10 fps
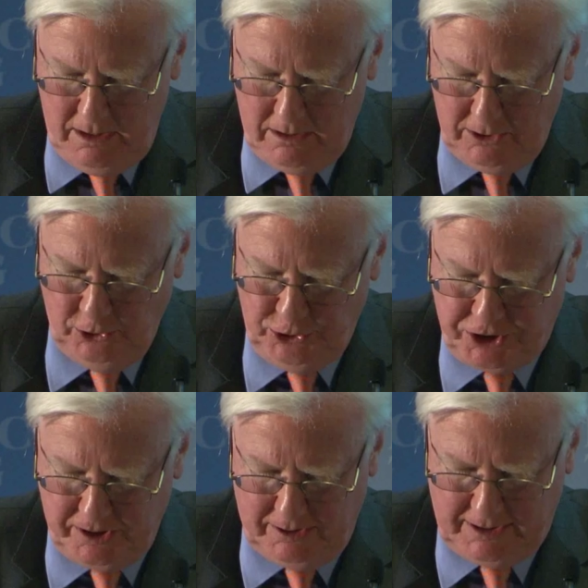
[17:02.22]
The
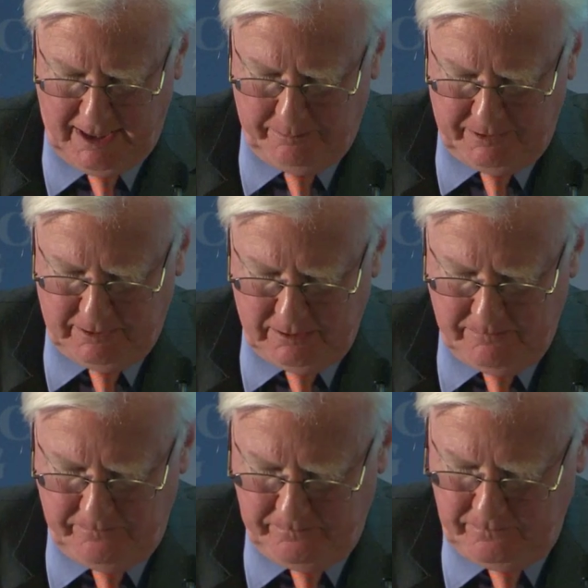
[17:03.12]
notional capital
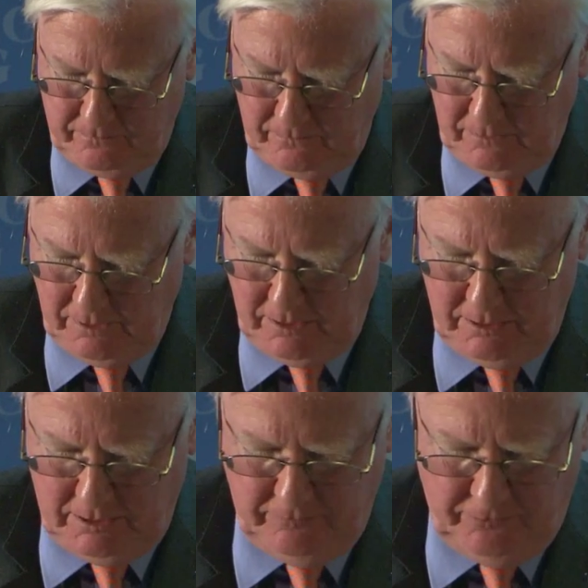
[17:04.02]

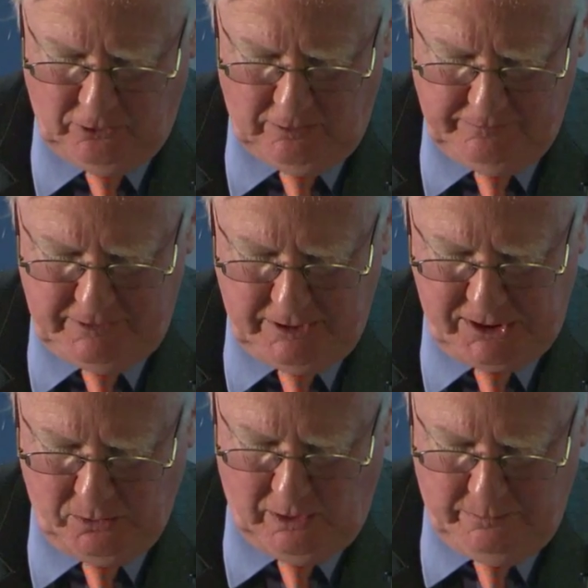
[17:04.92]
involved in
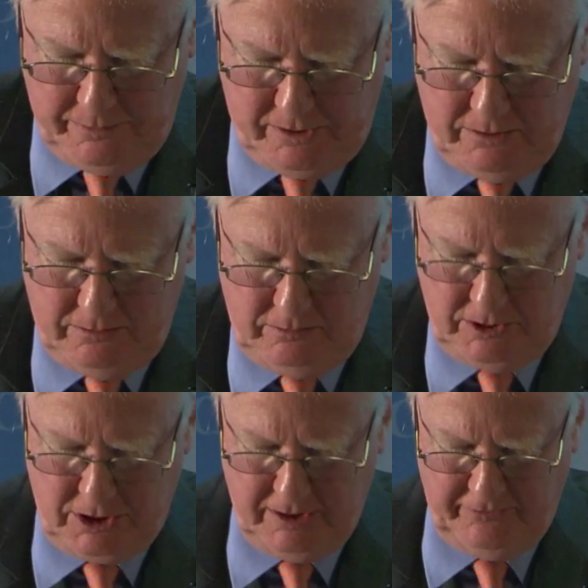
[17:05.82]
swaps,
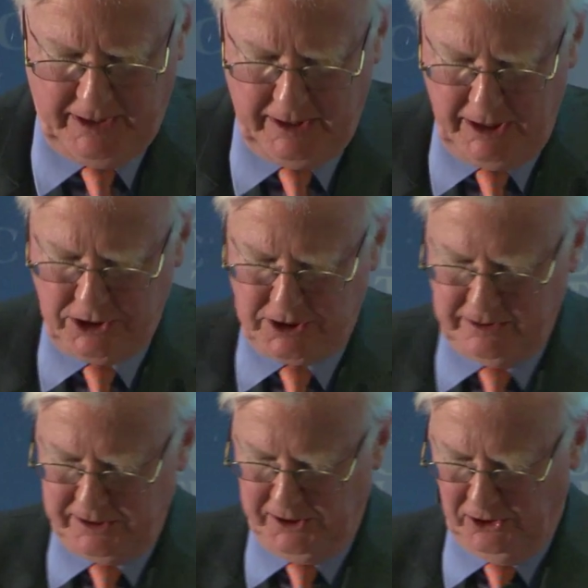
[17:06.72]
which are of that
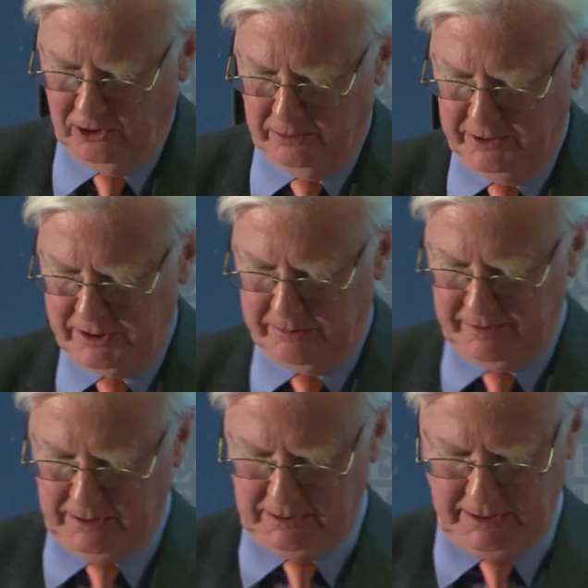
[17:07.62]
nature, is enormous,
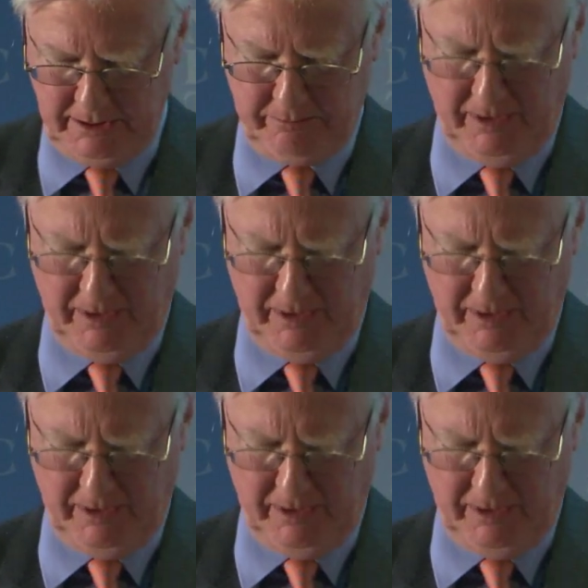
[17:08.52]
apparently, as